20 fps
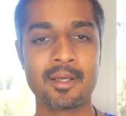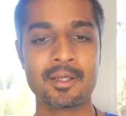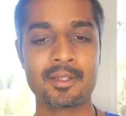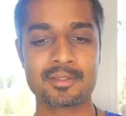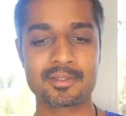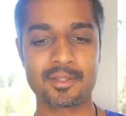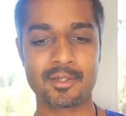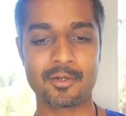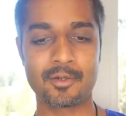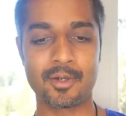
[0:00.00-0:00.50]

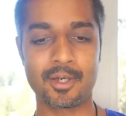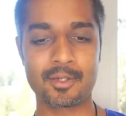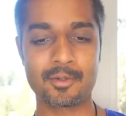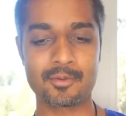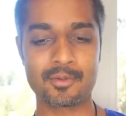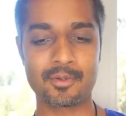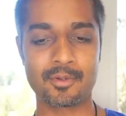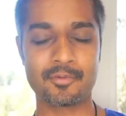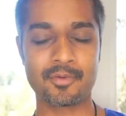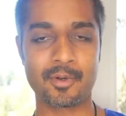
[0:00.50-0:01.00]
So I
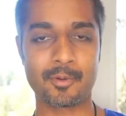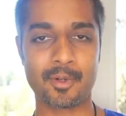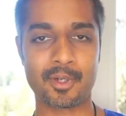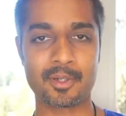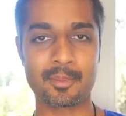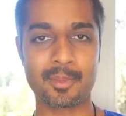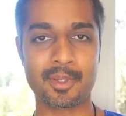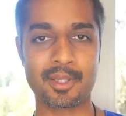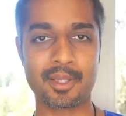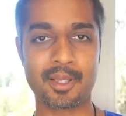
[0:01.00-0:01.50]
don't know if I
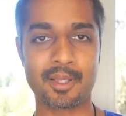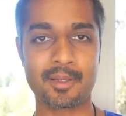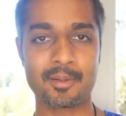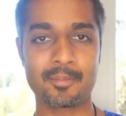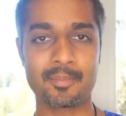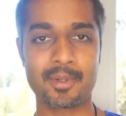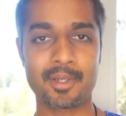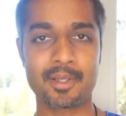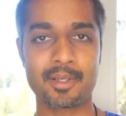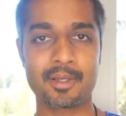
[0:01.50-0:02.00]
recommend that,
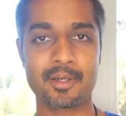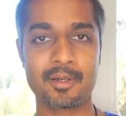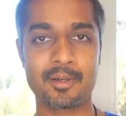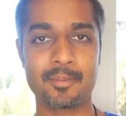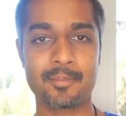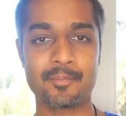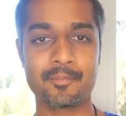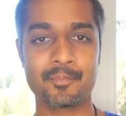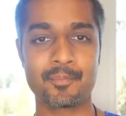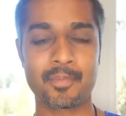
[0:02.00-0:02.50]
but
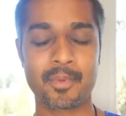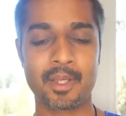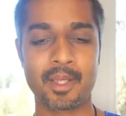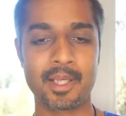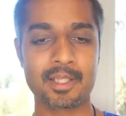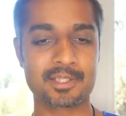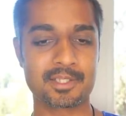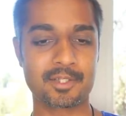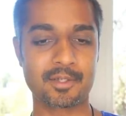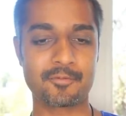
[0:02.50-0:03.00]
um,
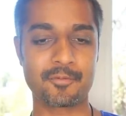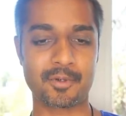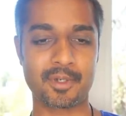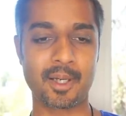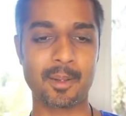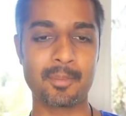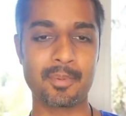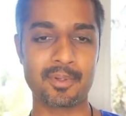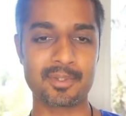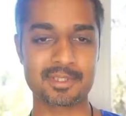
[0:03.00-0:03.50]
it's good for
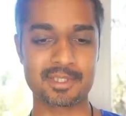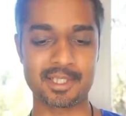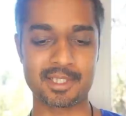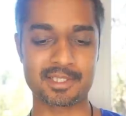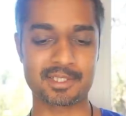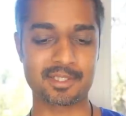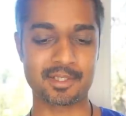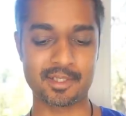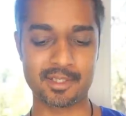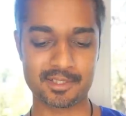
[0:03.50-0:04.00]
couples and it's good.